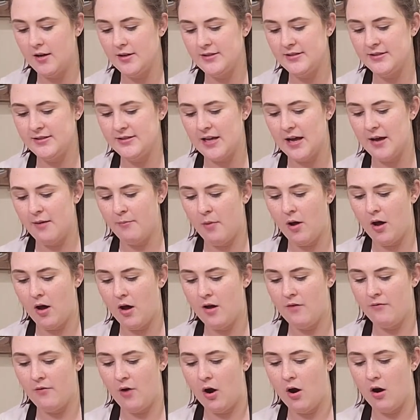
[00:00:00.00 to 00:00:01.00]
some
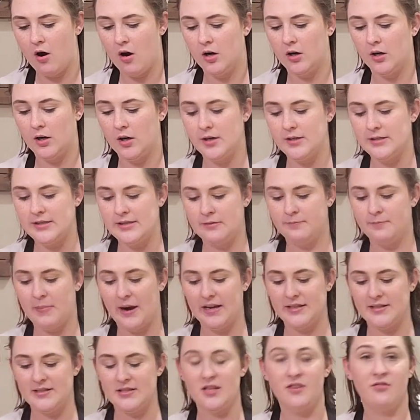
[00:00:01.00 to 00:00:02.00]
of our
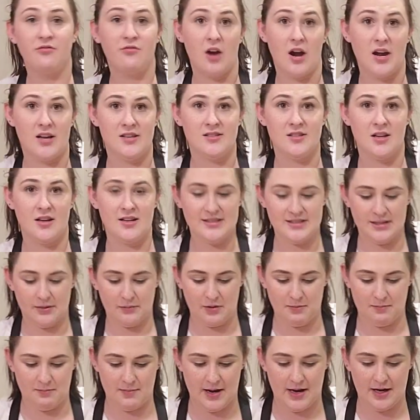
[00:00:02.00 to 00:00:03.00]
spicy fry sauce that
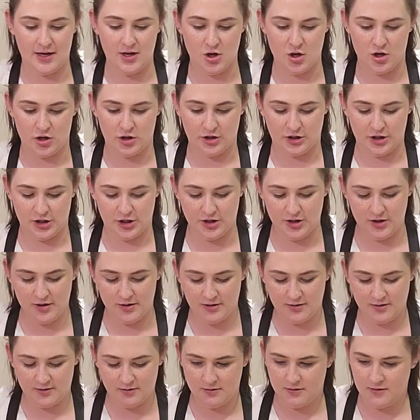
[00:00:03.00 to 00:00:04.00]
we made earlier.
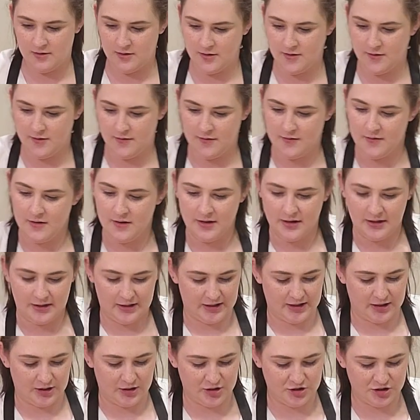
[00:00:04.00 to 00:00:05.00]

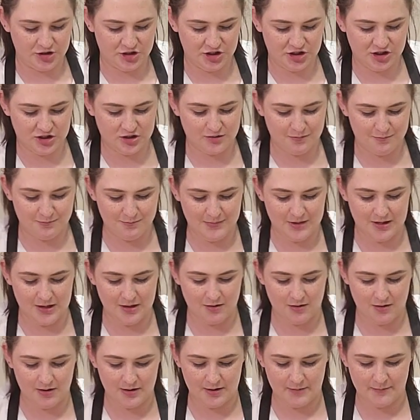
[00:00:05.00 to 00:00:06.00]
Get a good
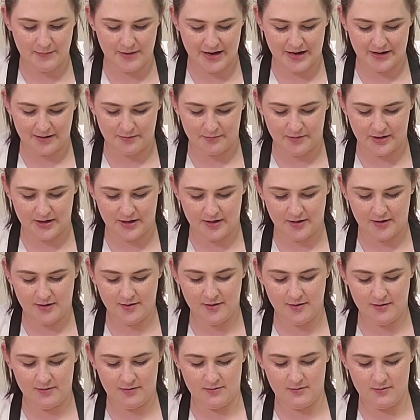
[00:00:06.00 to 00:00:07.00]
smear on the bottom there.